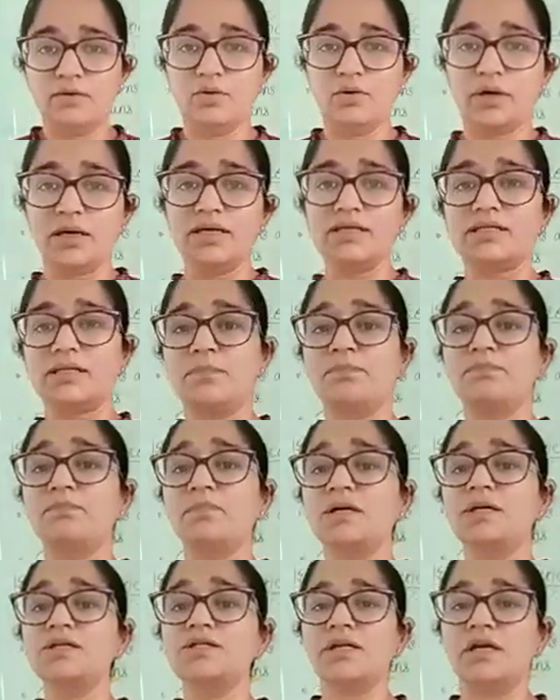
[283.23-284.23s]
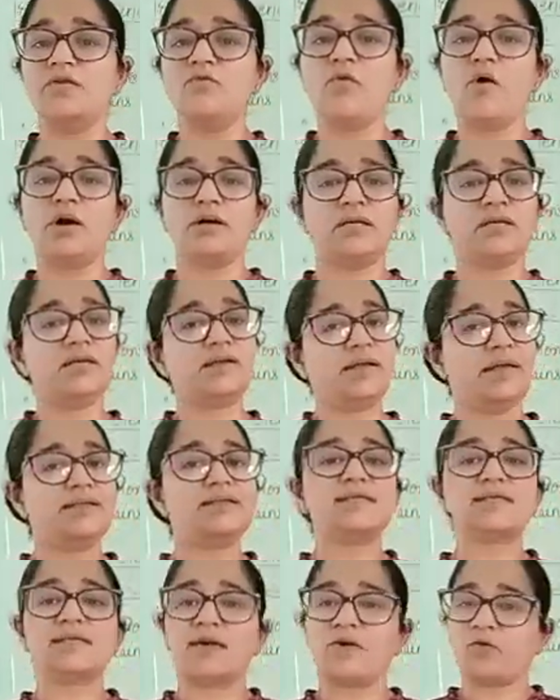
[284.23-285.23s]
okay, submerge in water and
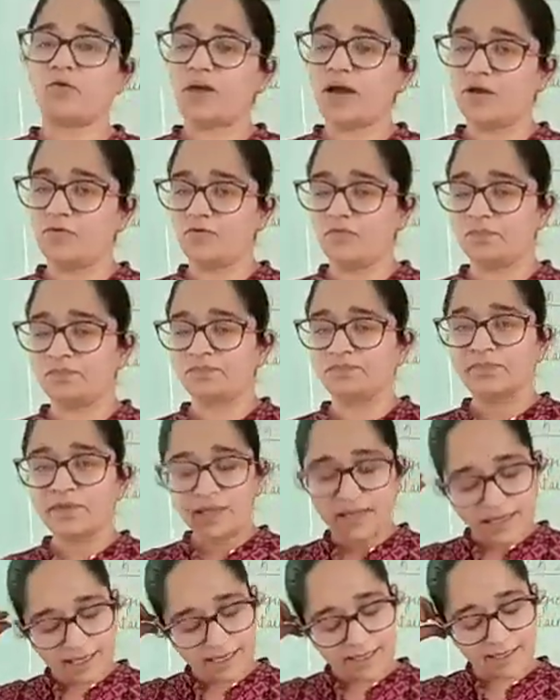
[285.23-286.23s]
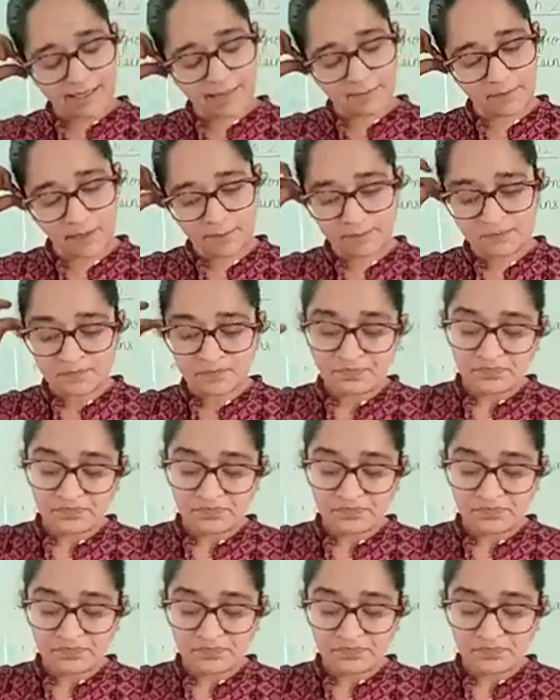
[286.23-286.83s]
survive. Getting me?